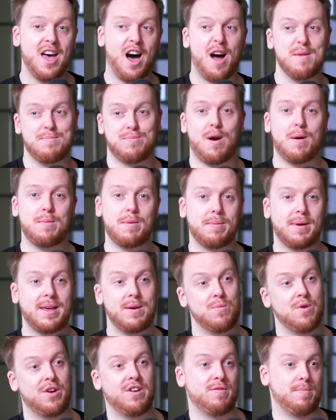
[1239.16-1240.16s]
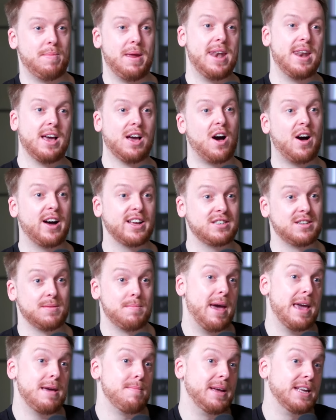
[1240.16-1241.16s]
I probably would have been the guy to
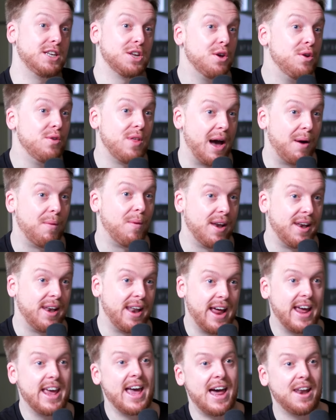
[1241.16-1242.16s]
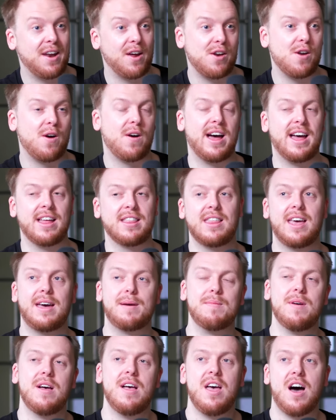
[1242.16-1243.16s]
maybe do that one day had right. I not had
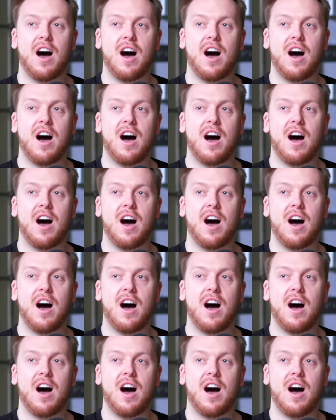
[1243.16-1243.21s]
them.